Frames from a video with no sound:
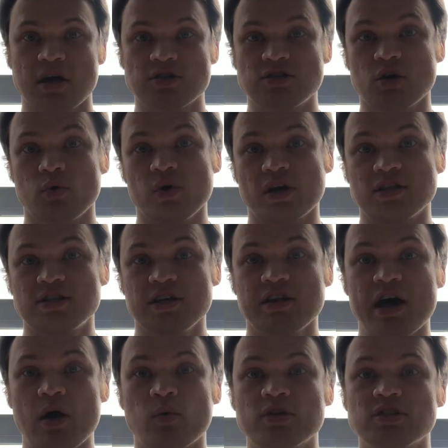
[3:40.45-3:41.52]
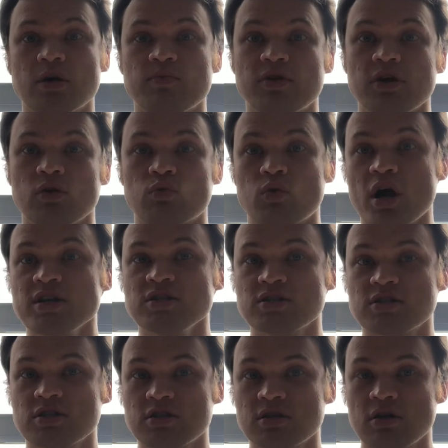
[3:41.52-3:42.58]
And so we can see that when something
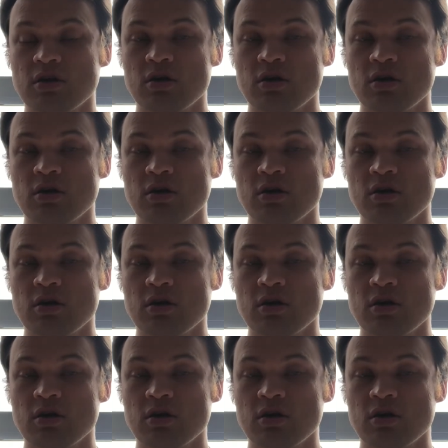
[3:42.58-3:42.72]
rusts,